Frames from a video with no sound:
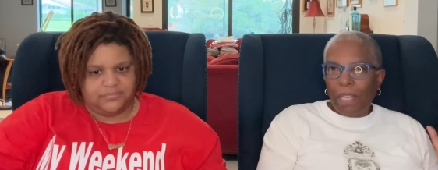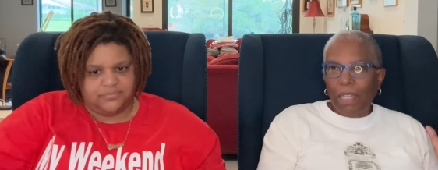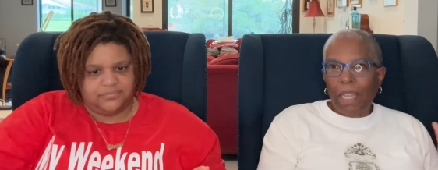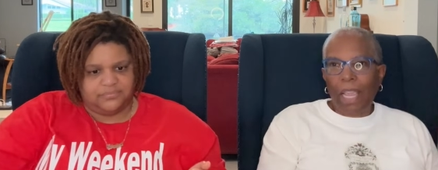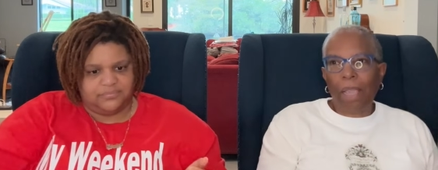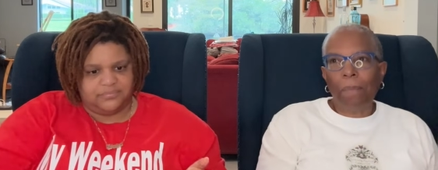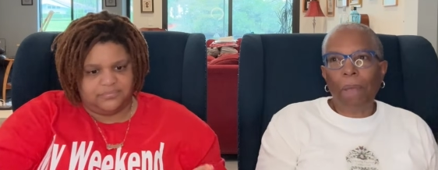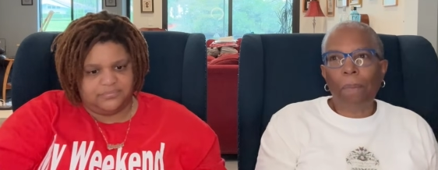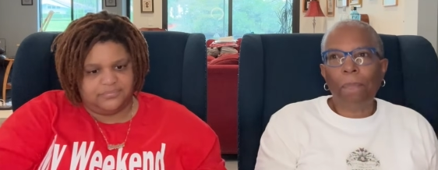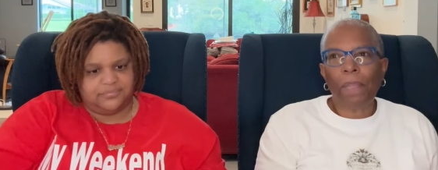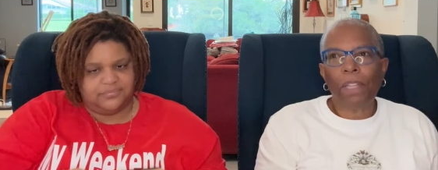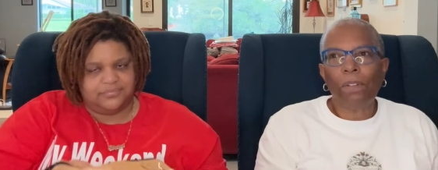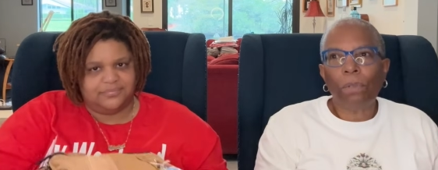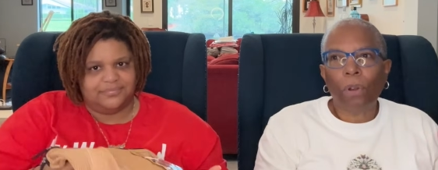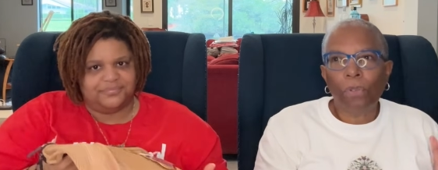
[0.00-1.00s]
Speaker 1: it came up
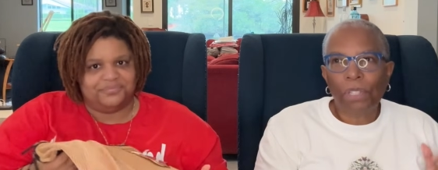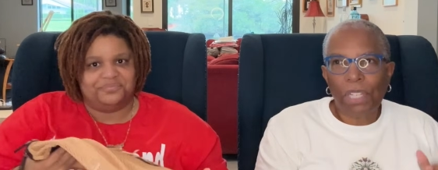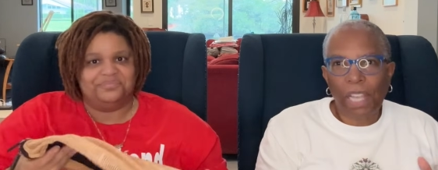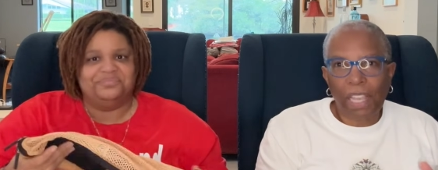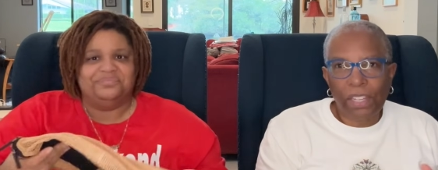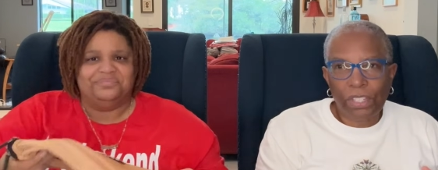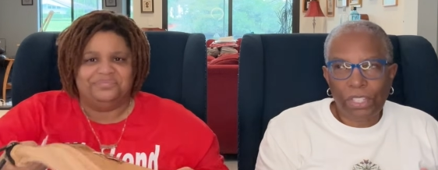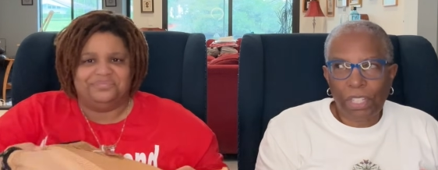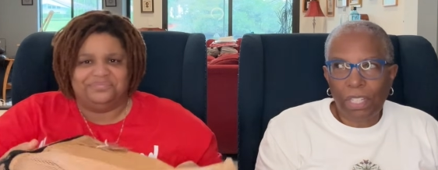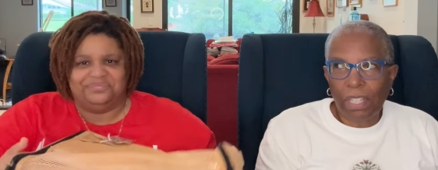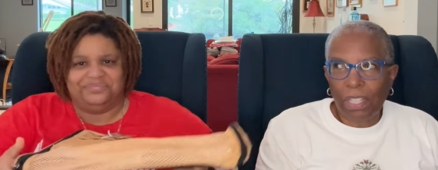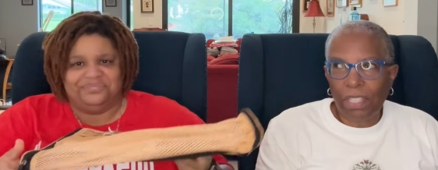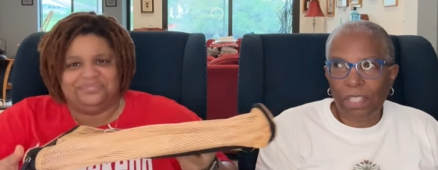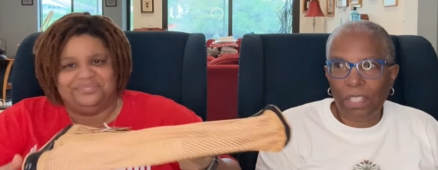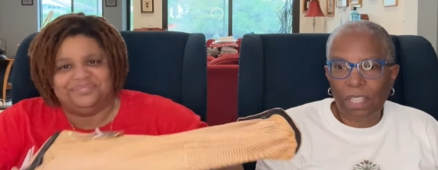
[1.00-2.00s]
in rotation
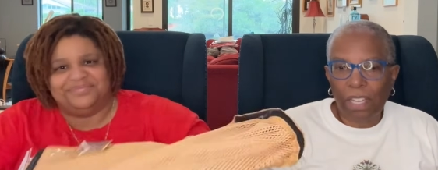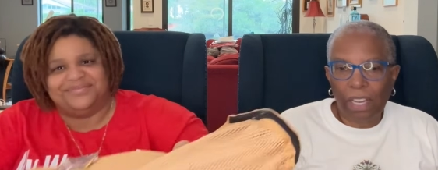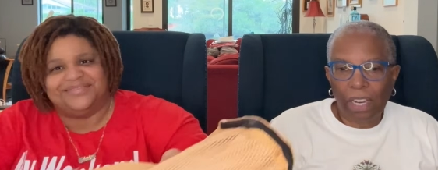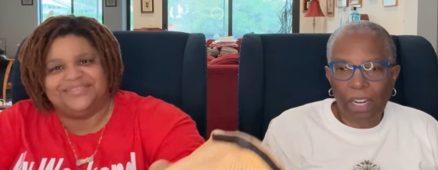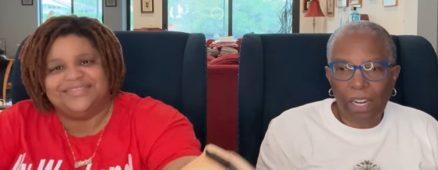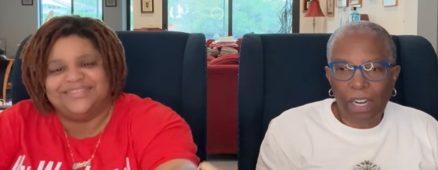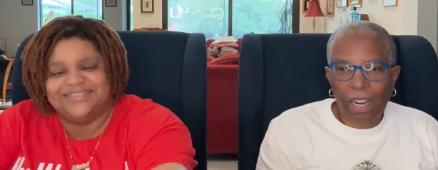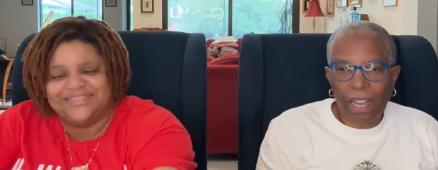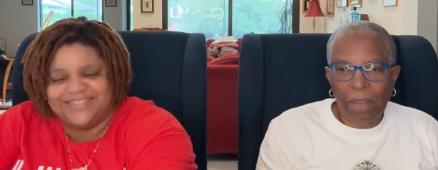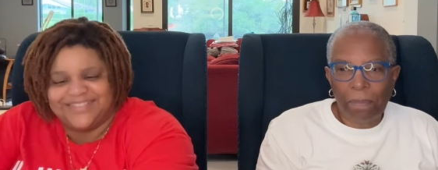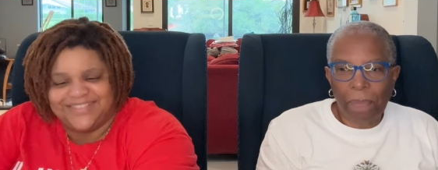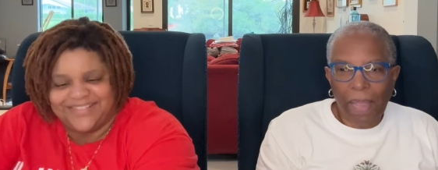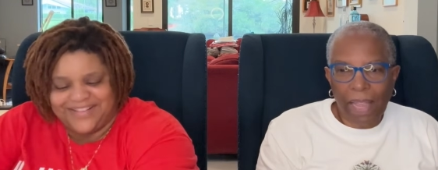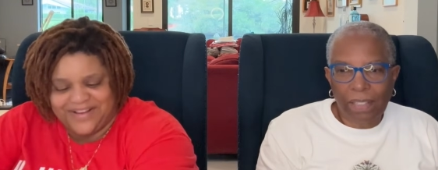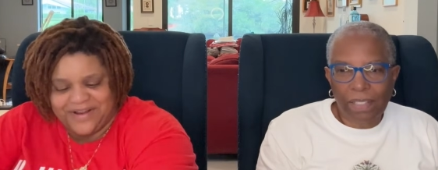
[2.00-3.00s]
this year, I
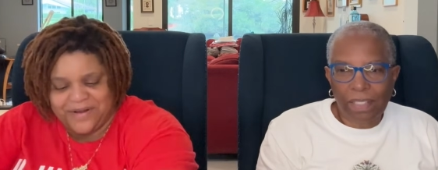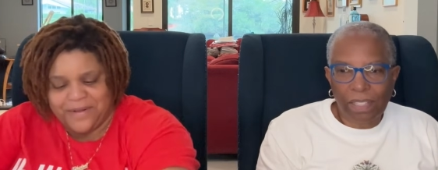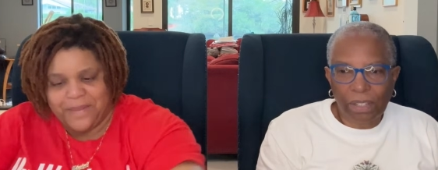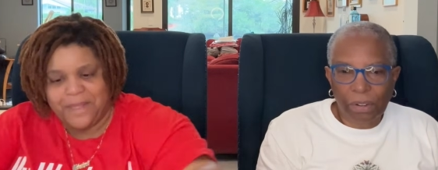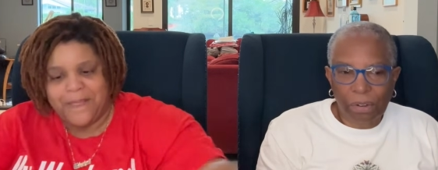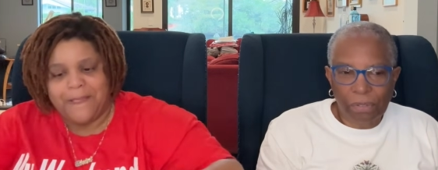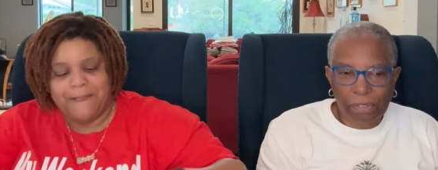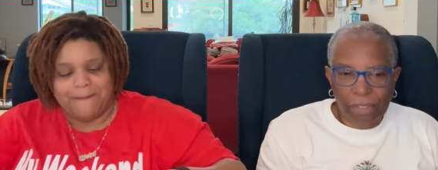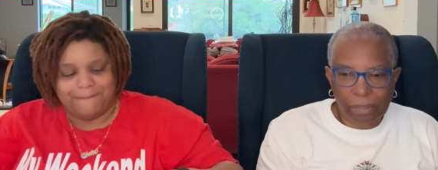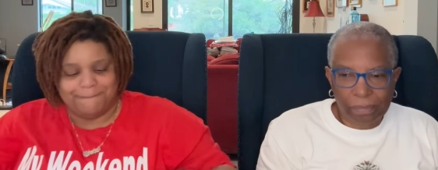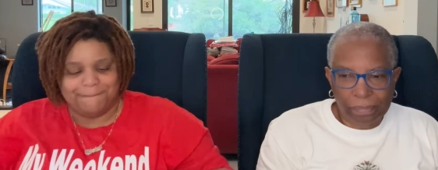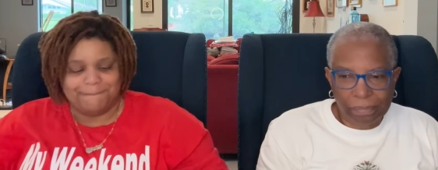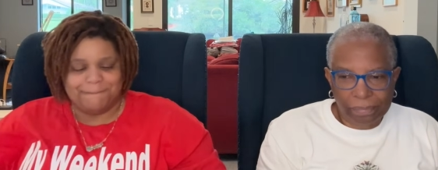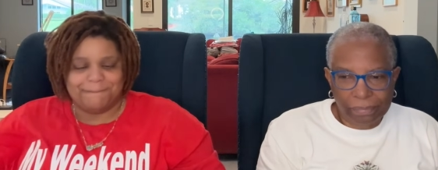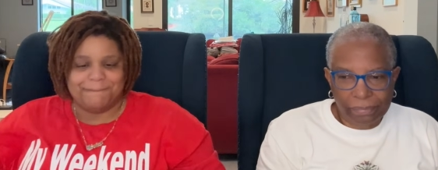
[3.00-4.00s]
passed it over.
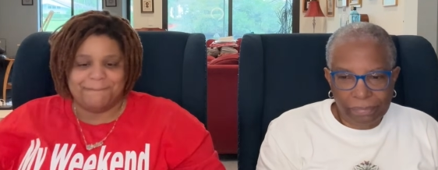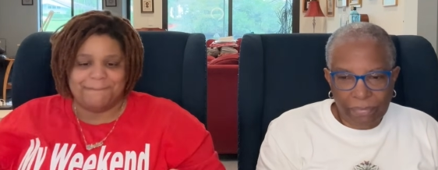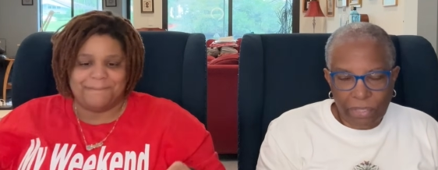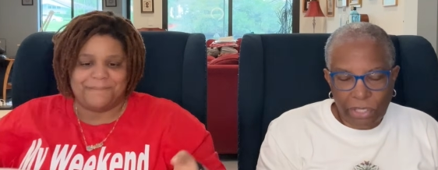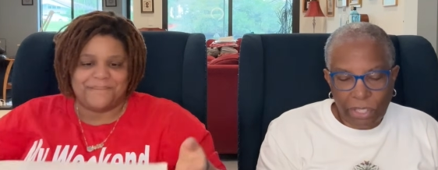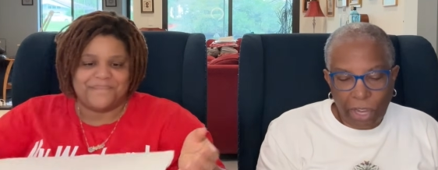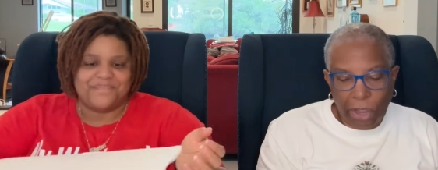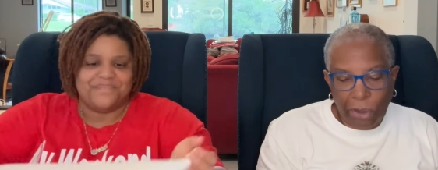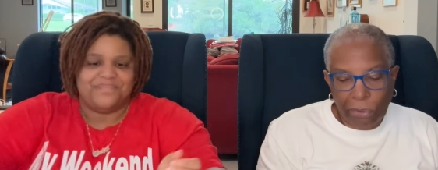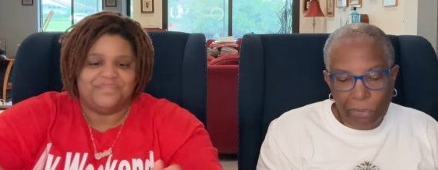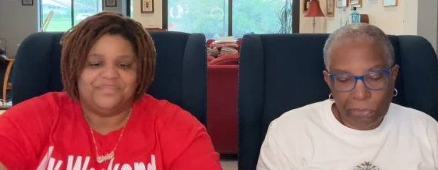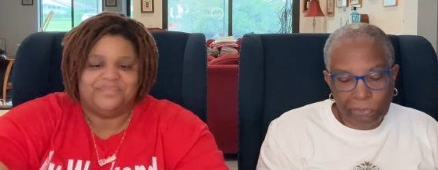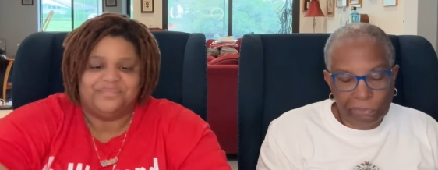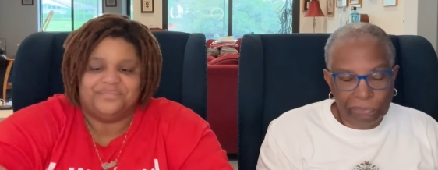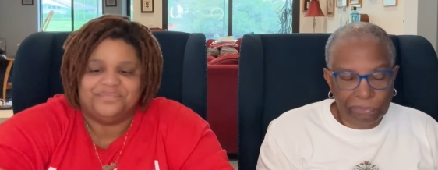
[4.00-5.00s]
Mm-hmm. So
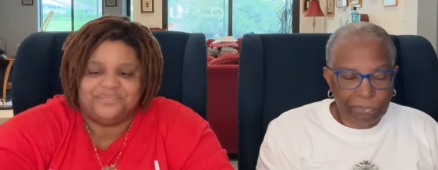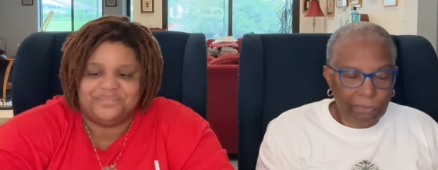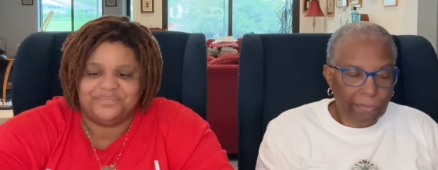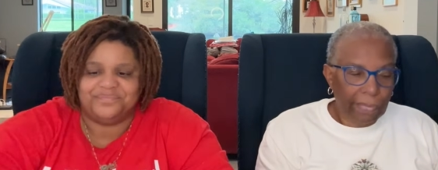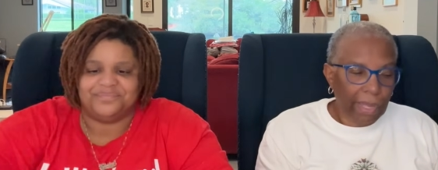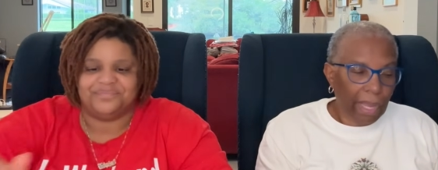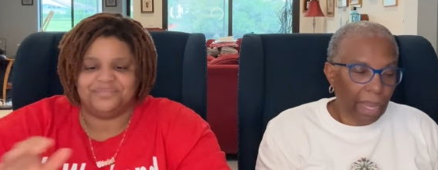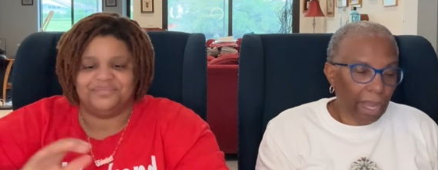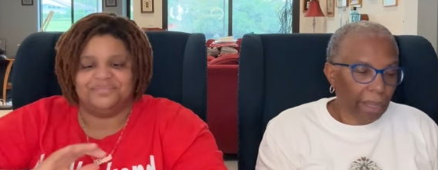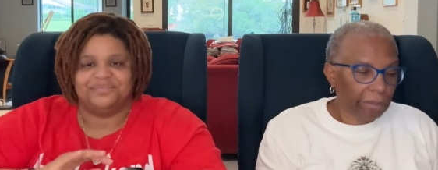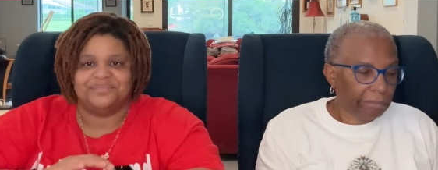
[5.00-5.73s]
yeah,